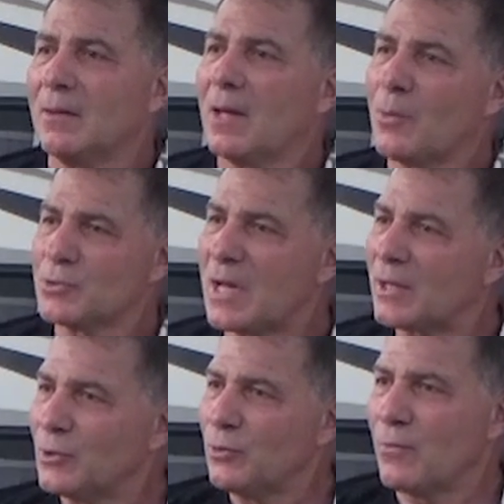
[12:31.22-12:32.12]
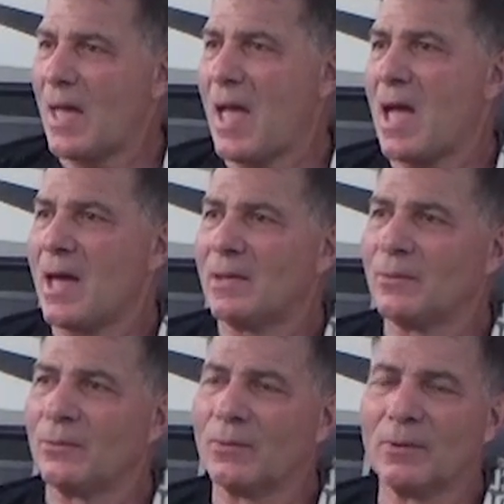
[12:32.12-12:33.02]
I wish I could do that,
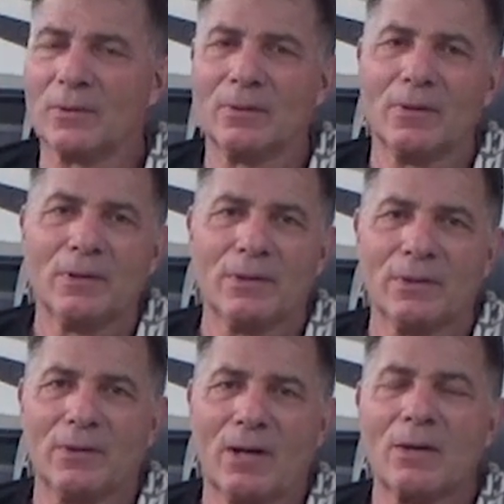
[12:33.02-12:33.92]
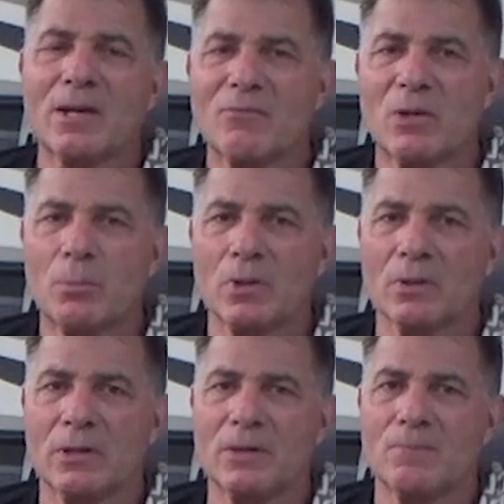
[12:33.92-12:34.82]
or, I don't have the
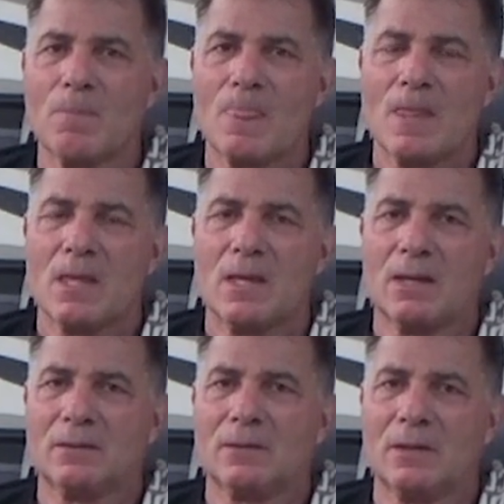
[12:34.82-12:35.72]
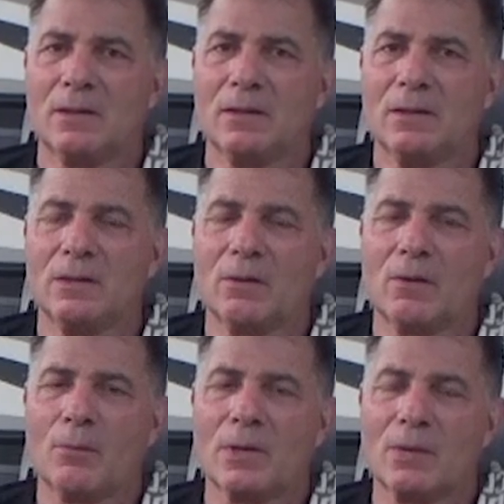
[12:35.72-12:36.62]
ability. And,
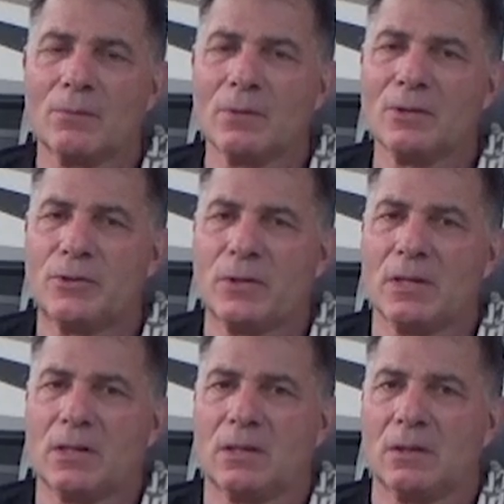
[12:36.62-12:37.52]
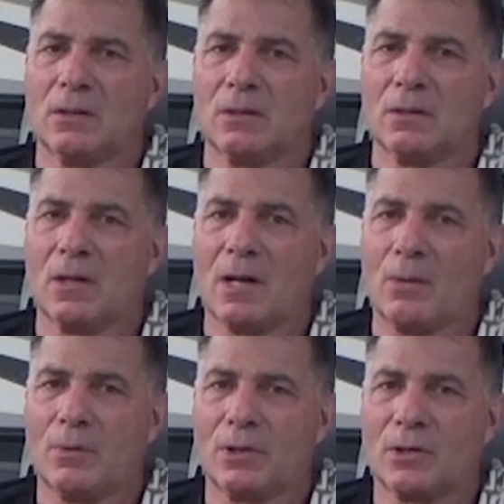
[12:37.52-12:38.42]
what I really think I
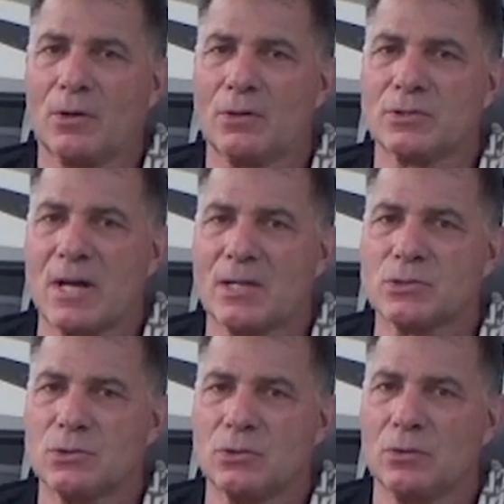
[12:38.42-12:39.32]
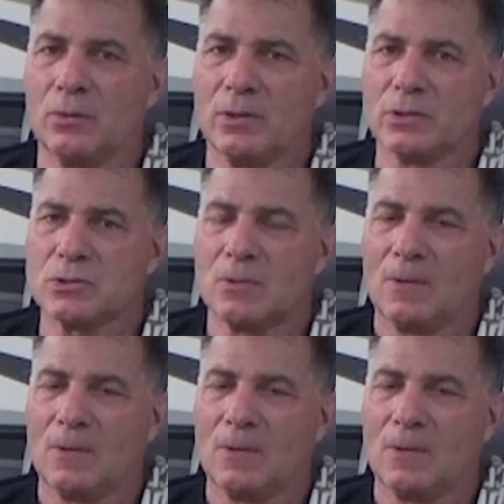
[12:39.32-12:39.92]
would encourage guys to do is